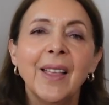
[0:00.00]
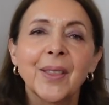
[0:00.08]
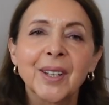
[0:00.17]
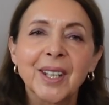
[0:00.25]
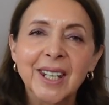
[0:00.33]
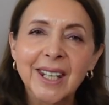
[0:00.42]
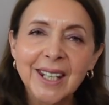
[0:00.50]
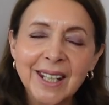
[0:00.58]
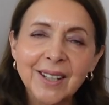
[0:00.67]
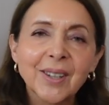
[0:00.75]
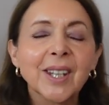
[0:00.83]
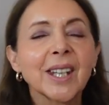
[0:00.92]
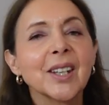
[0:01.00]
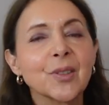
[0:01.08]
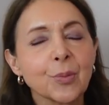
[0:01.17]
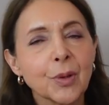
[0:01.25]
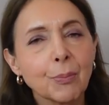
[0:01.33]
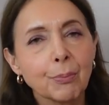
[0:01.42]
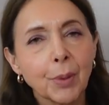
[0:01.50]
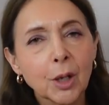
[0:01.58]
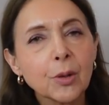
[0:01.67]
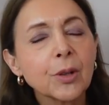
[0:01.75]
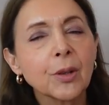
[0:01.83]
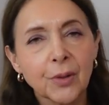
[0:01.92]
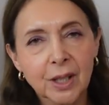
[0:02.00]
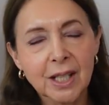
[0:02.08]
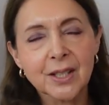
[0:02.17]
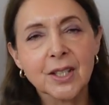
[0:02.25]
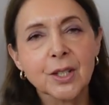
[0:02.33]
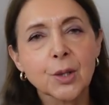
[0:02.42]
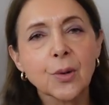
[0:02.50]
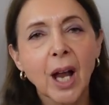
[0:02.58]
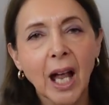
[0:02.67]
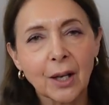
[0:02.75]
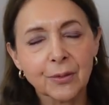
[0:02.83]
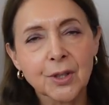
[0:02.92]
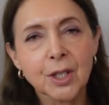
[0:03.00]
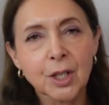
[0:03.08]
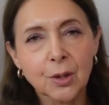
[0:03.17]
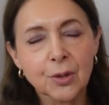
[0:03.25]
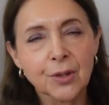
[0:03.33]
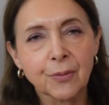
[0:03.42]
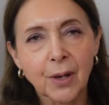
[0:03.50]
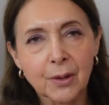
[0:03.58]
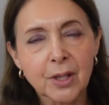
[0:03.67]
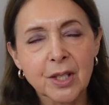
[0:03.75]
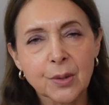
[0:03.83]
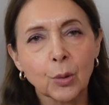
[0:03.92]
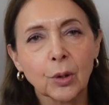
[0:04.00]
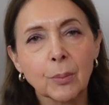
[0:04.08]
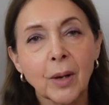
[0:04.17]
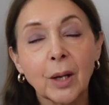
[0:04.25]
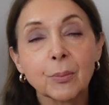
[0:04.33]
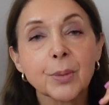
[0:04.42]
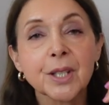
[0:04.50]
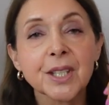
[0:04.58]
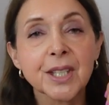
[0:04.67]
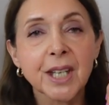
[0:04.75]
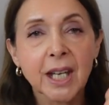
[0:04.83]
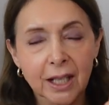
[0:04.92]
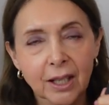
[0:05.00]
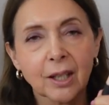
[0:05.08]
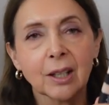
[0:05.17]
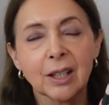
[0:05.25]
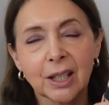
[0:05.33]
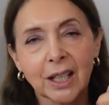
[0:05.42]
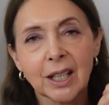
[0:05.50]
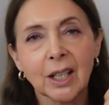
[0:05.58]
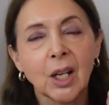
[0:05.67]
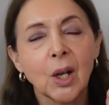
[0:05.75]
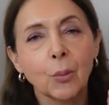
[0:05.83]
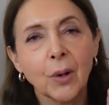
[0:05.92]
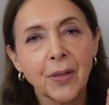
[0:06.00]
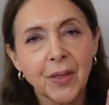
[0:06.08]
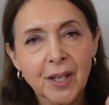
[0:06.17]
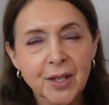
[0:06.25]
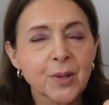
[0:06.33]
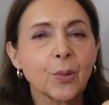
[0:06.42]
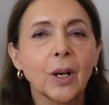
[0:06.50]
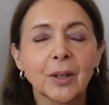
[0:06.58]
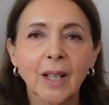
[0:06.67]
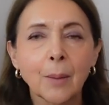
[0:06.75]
The key thing is with both of these is you have to use a very small amount, particularly with this one.